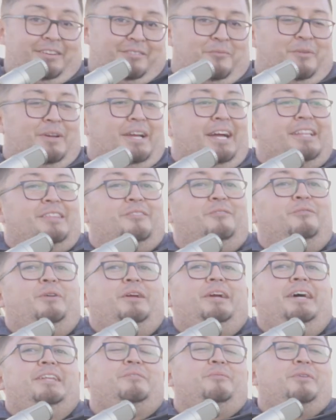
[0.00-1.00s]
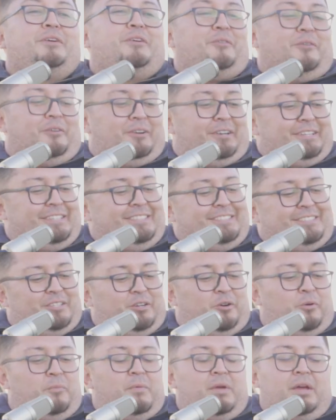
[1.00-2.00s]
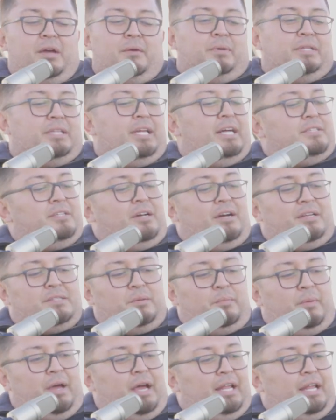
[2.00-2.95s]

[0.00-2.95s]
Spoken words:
We got the recording. So, but that's awesome, man.